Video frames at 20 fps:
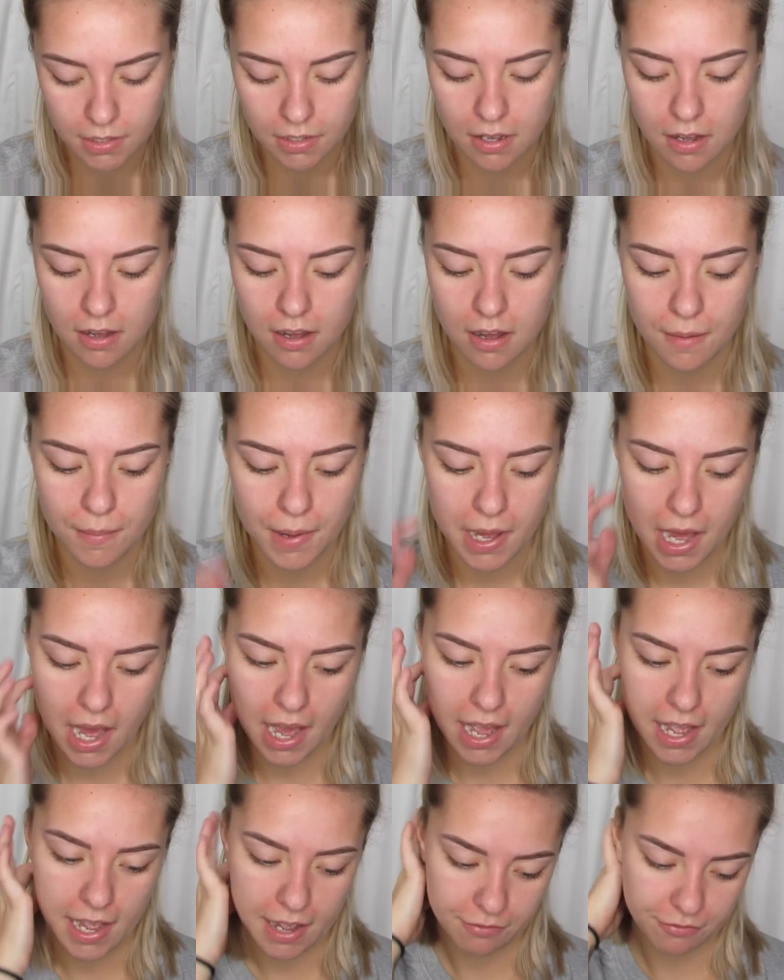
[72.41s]

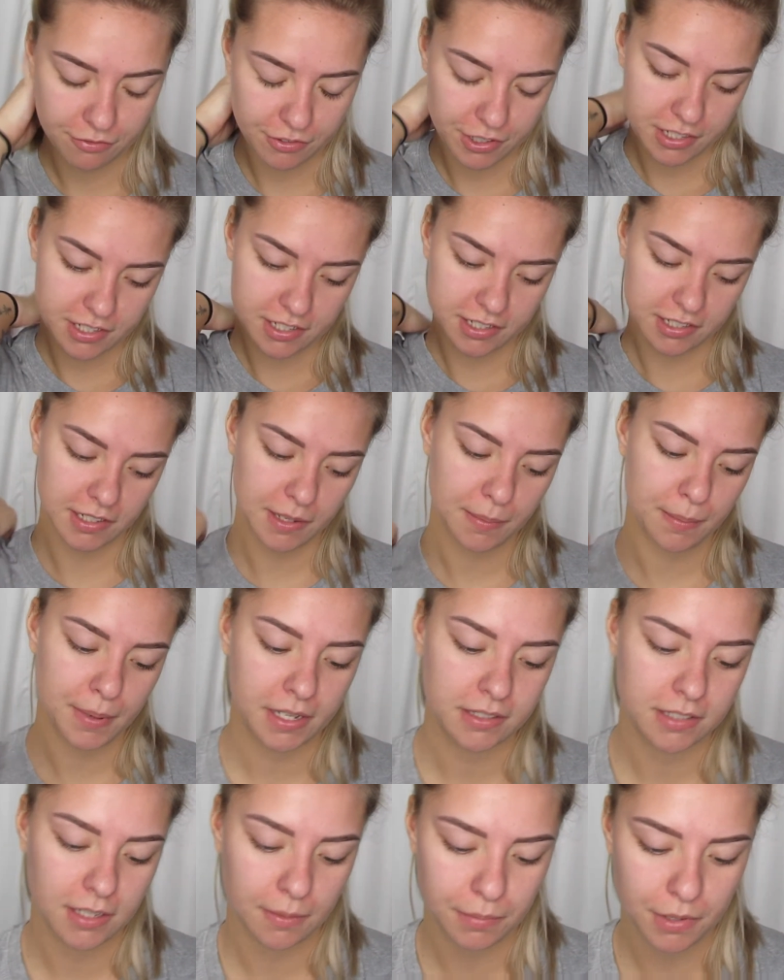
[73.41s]
I've recently
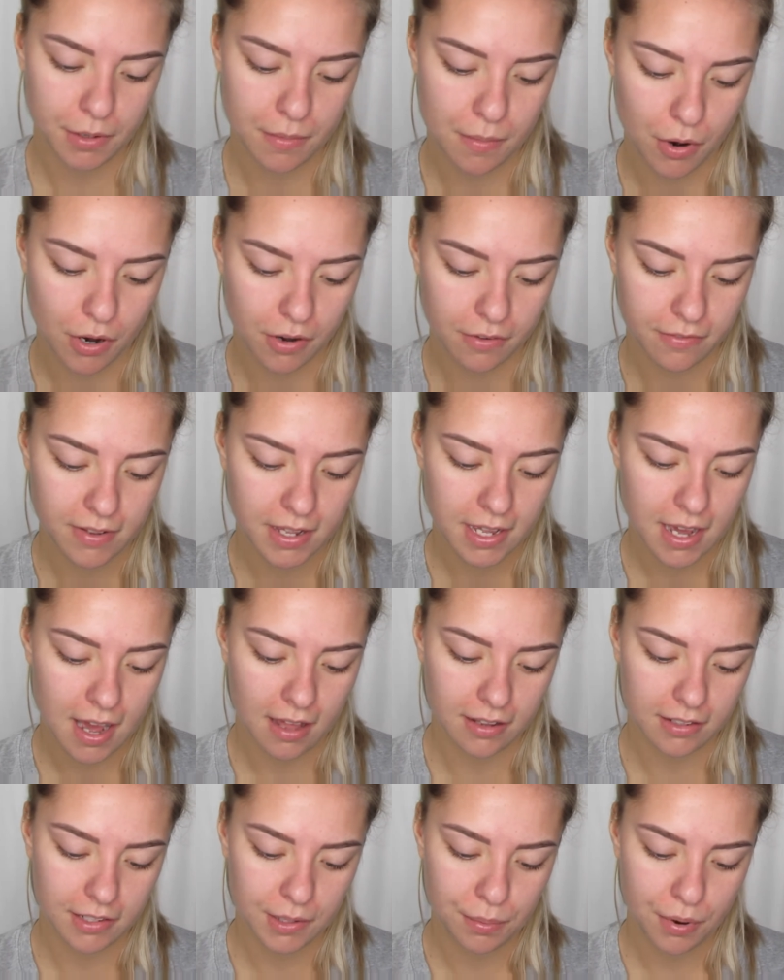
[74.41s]
picked up the Morphe
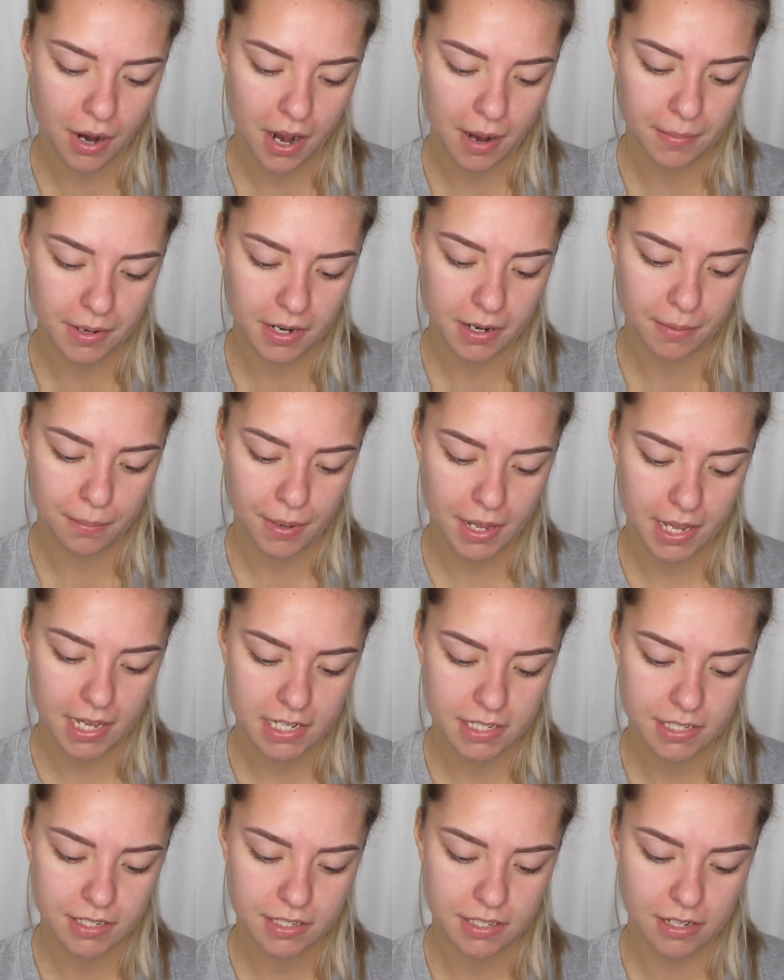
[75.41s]
Eyelid Primer
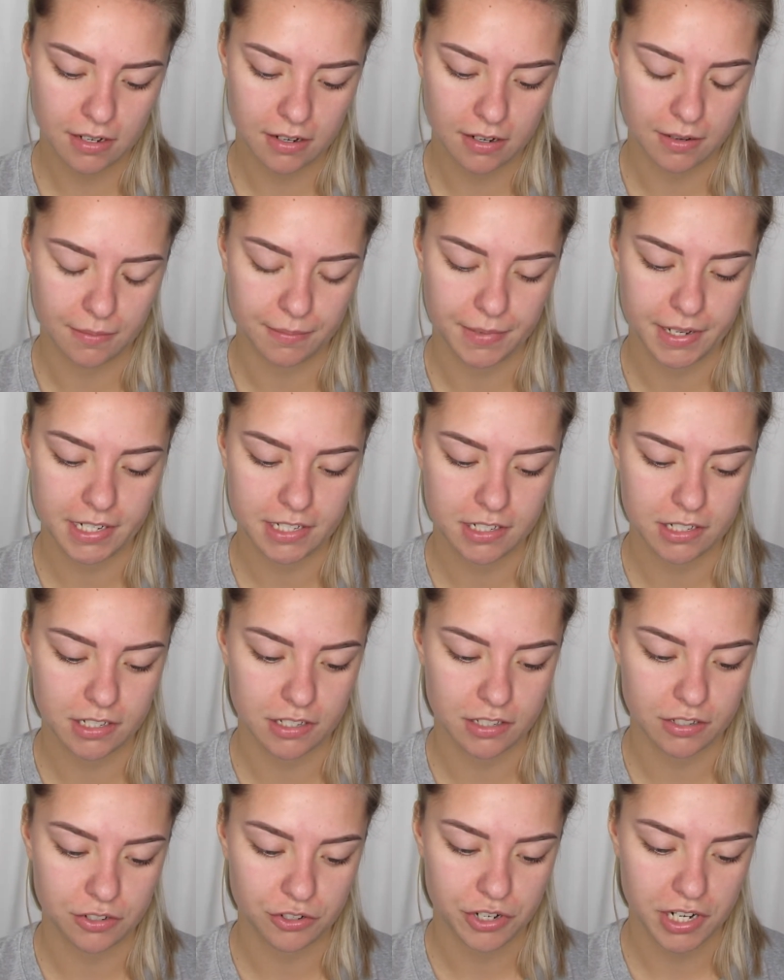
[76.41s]
base, and it's
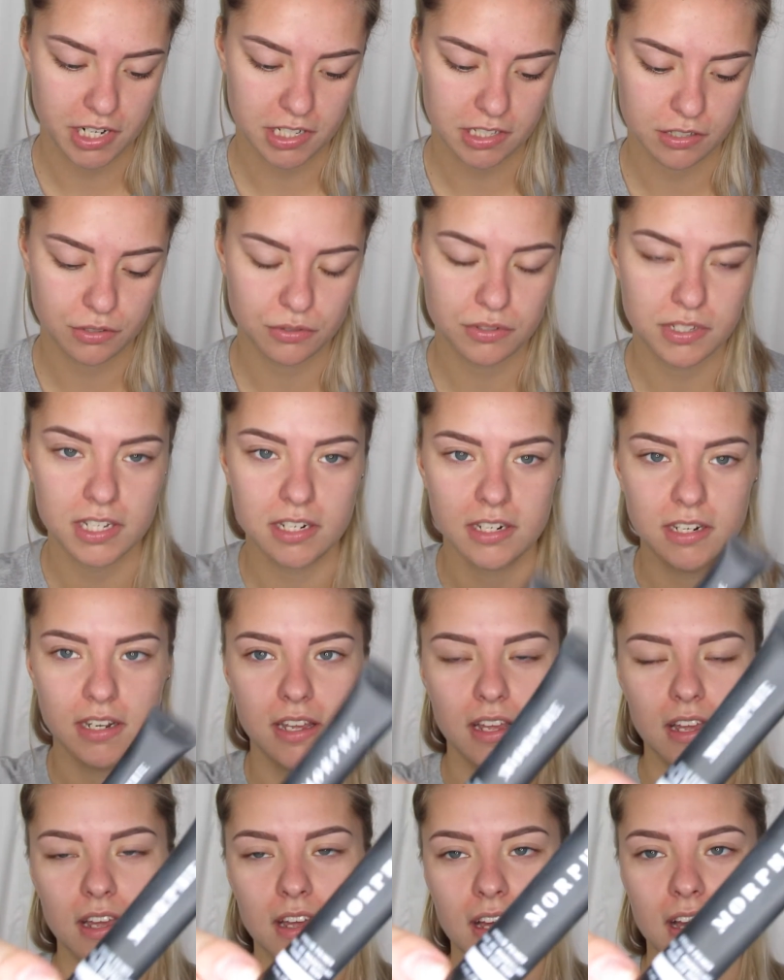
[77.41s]
just a translucent.
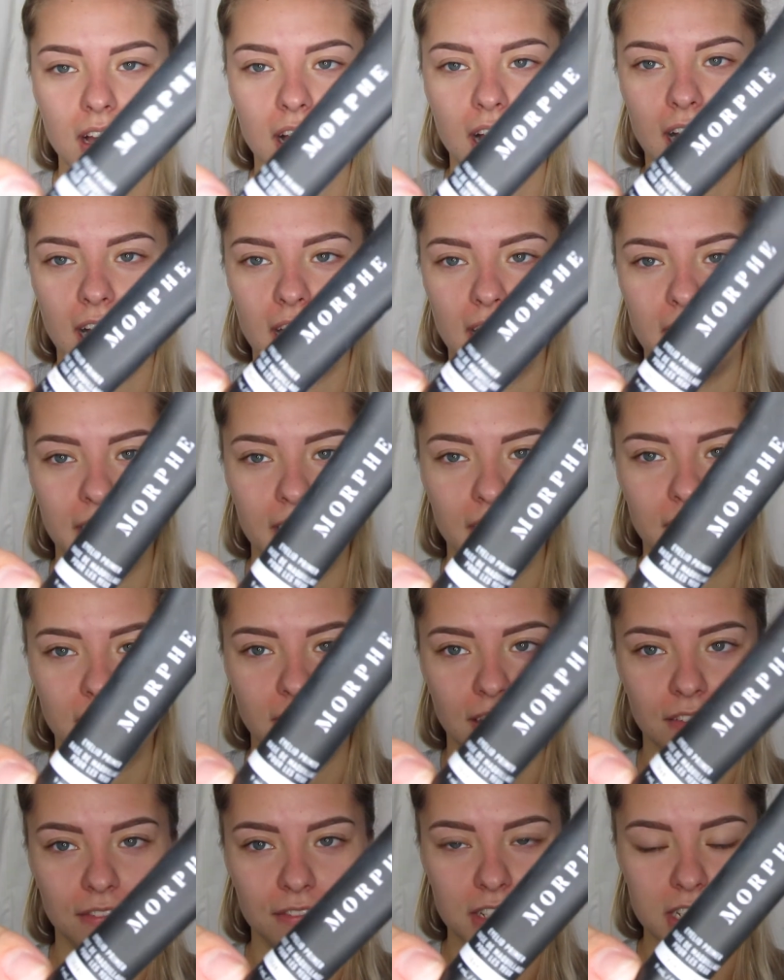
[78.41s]
I
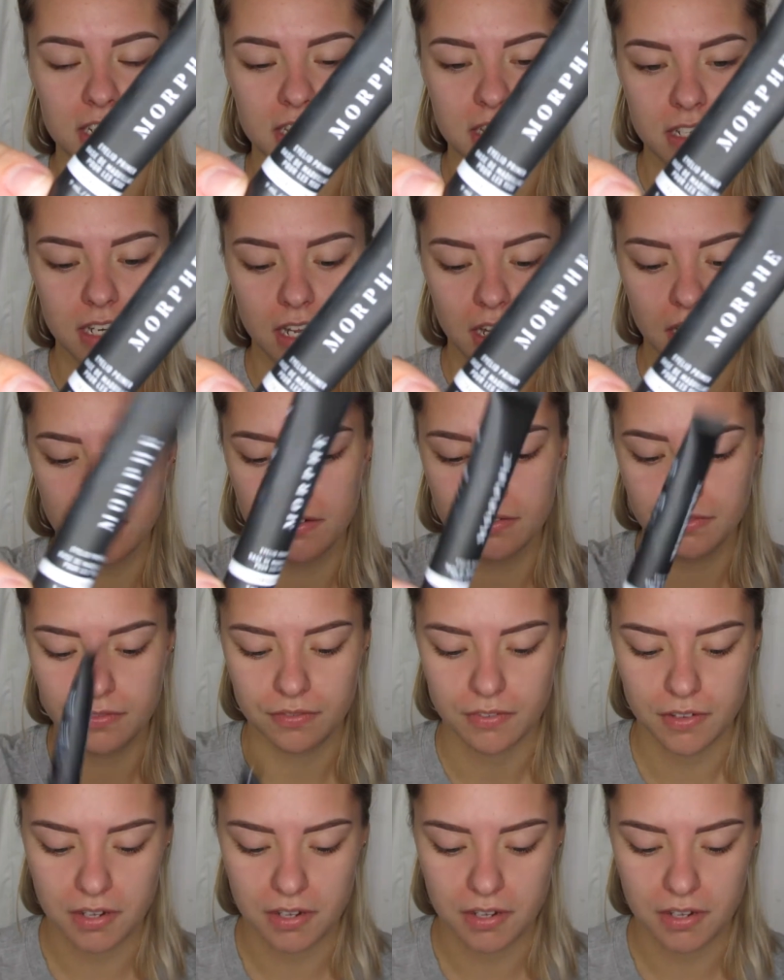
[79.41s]
love this stuff.